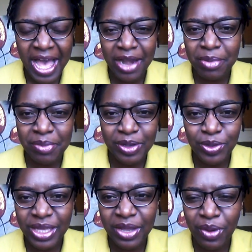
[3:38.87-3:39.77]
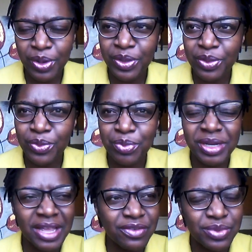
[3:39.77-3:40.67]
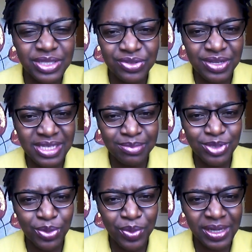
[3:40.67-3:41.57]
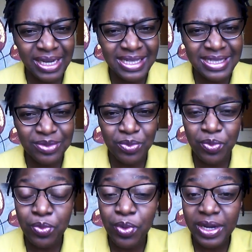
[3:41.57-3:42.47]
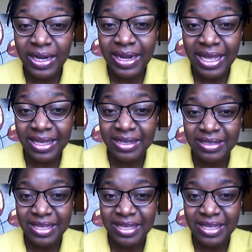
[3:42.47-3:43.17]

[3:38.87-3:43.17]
I remember looking around at the room and everyone's dressed up so well, and I said, what a lie.